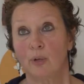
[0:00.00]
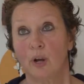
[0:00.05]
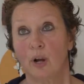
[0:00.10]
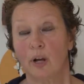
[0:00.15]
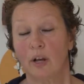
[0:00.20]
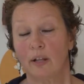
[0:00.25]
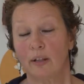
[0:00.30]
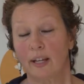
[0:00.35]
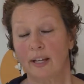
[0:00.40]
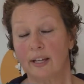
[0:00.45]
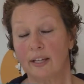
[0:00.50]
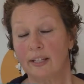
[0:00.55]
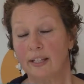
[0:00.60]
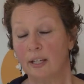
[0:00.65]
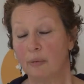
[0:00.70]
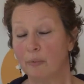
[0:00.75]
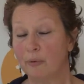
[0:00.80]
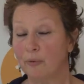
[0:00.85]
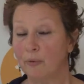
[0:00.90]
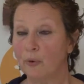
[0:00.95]
like I
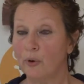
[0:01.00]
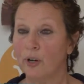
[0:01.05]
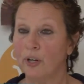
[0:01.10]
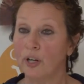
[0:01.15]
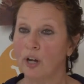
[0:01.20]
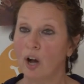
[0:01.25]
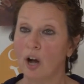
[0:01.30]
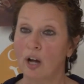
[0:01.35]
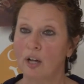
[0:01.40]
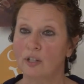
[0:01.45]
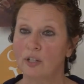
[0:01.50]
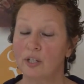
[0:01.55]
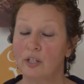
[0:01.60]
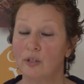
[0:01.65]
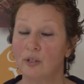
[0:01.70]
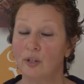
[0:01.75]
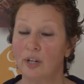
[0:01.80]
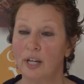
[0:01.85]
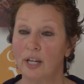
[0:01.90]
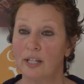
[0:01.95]
said before, it
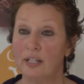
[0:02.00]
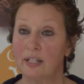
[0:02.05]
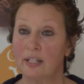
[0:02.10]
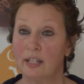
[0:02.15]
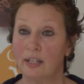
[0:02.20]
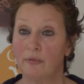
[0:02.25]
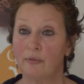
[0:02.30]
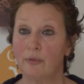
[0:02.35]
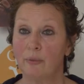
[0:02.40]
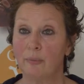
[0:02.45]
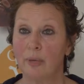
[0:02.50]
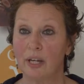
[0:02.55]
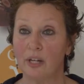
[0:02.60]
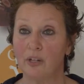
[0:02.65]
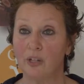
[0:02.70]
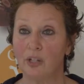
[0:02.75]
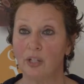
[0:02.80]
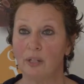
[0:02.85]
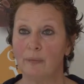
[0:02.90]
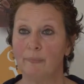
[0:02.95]
concentrates
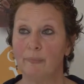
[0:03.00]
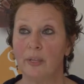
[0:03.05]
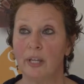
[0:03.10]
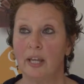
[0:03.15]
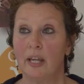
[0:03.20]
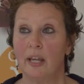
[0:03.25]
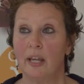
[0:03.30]
information